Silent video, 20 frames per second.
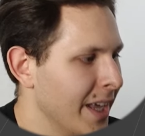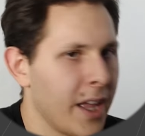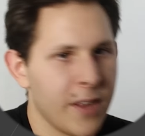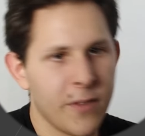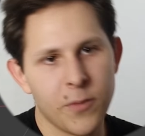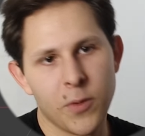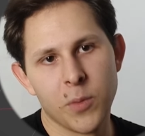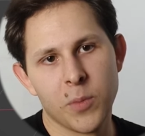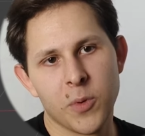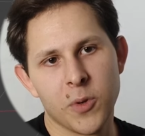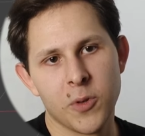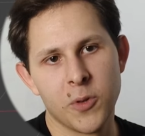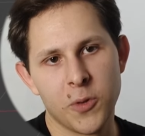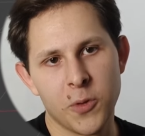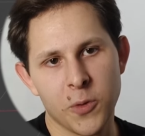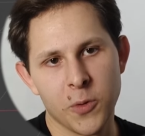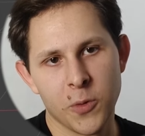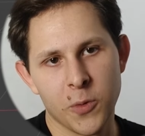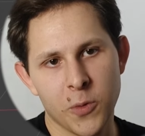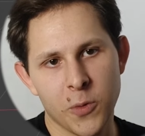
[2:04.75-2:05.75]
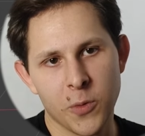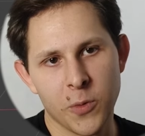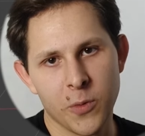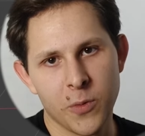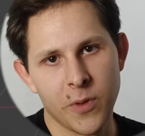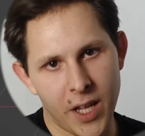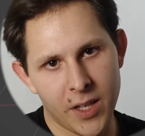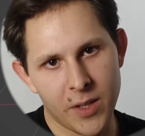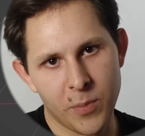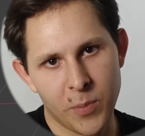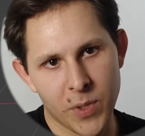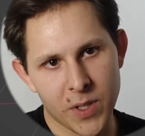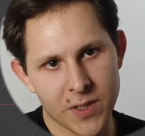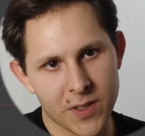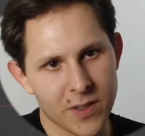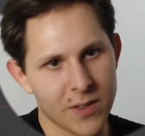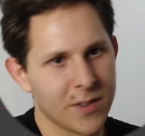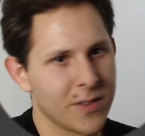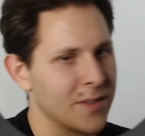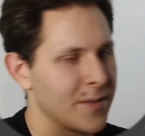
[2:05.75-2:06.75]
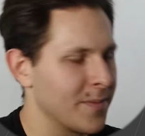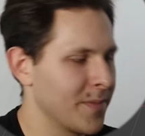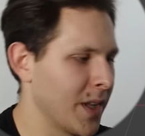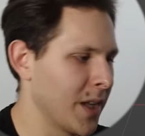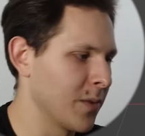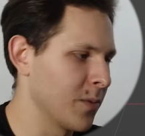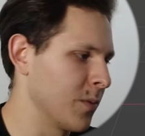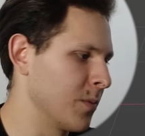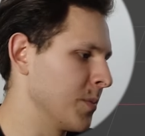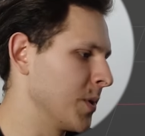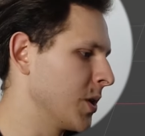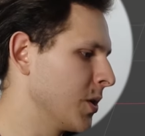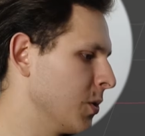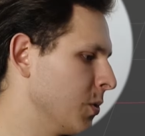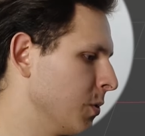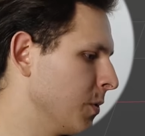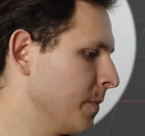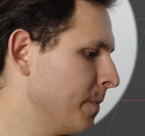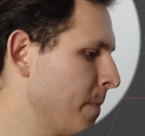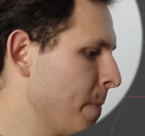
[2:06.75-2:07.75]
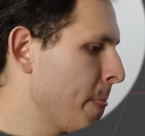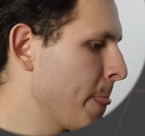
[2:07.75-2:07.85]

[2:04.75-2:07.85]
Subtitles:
and viewport to 8 pixels. That will be cool.